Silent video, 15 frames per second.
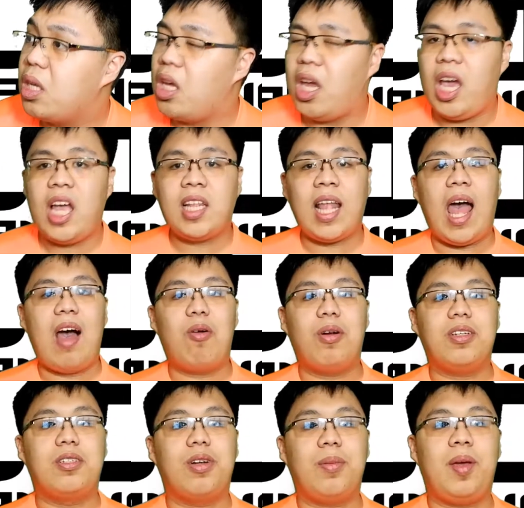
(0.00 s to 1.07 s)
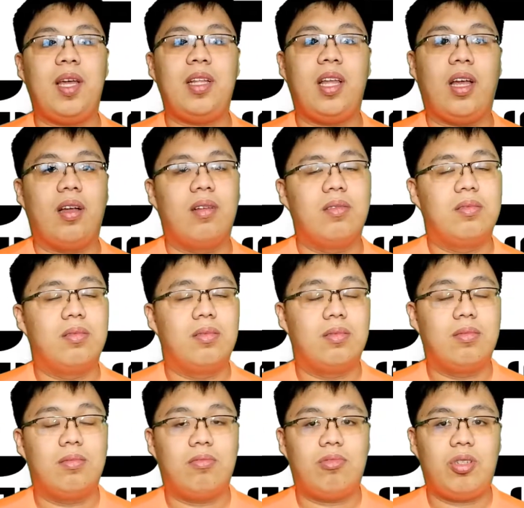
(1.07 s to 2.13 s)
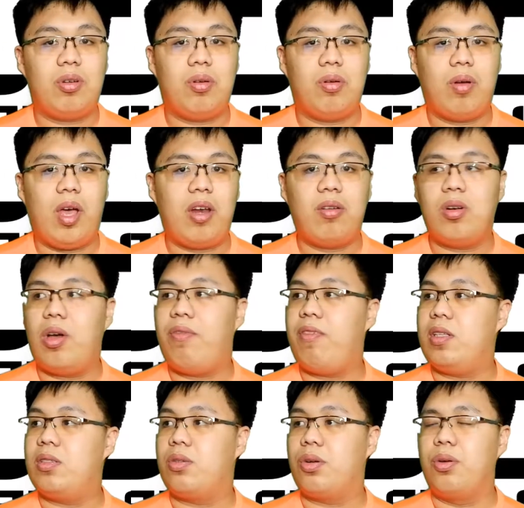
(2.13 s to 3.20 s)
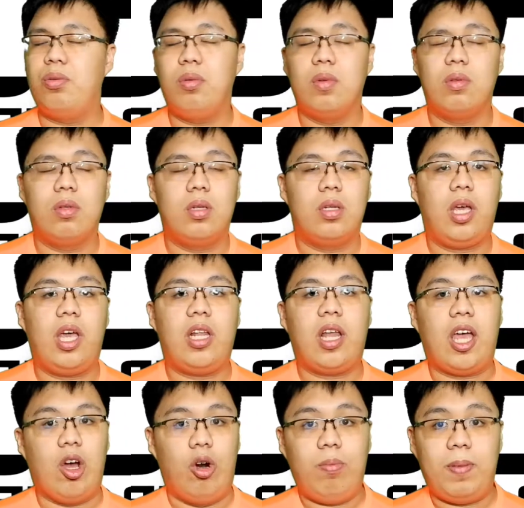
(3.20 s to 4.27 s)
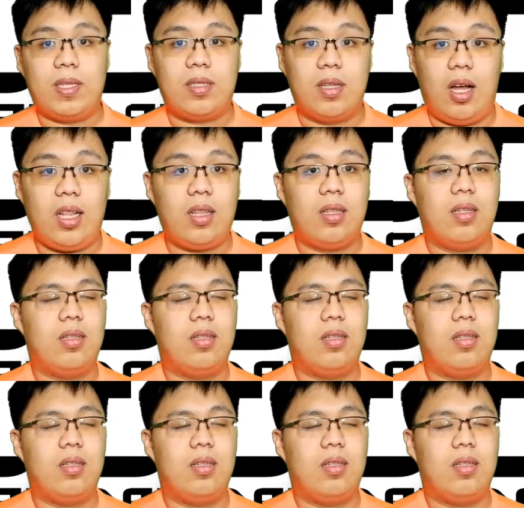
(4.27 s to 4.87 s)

8 hours remaining. So I don't know if it's true, and I hope it's not.